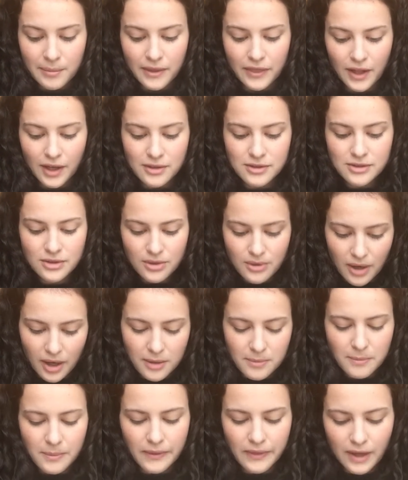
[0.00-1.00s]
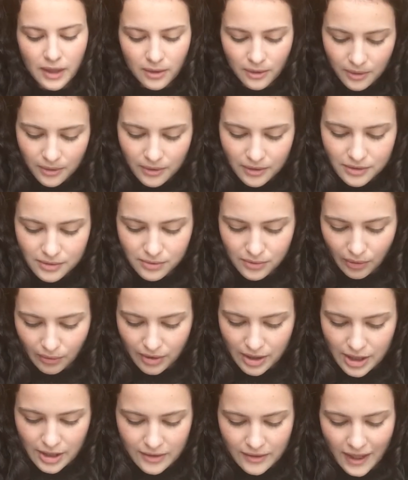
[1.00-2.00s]
But those who hope in the Lord will
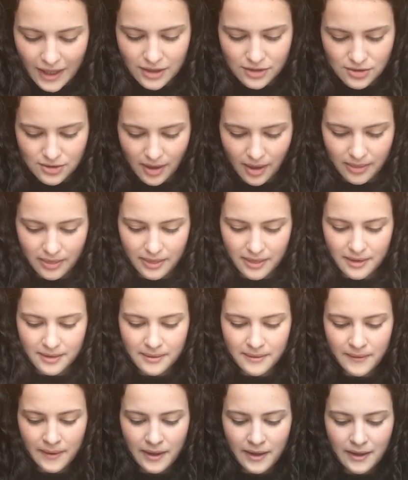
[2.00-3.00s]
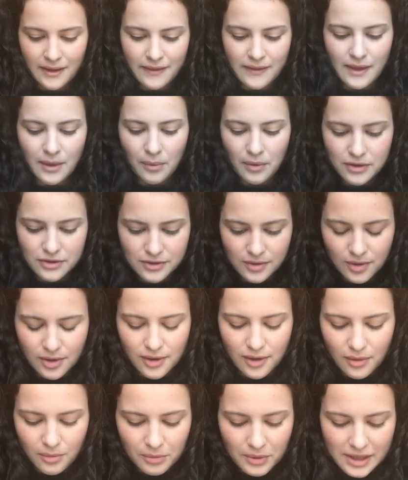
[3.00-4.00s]
renew their strength. They will
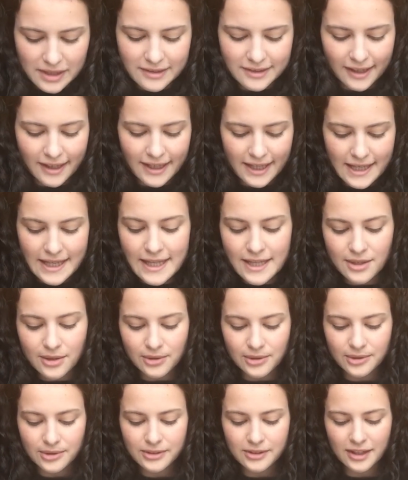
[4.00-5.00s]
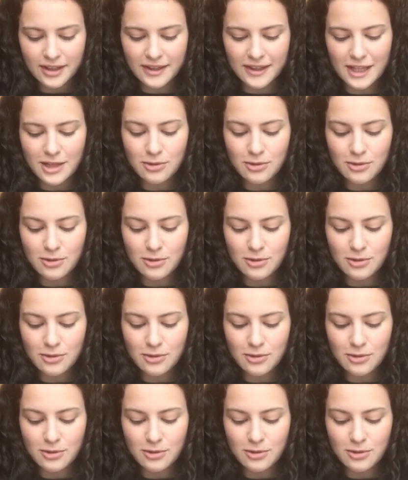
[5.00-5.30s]
soar on wings like eagles.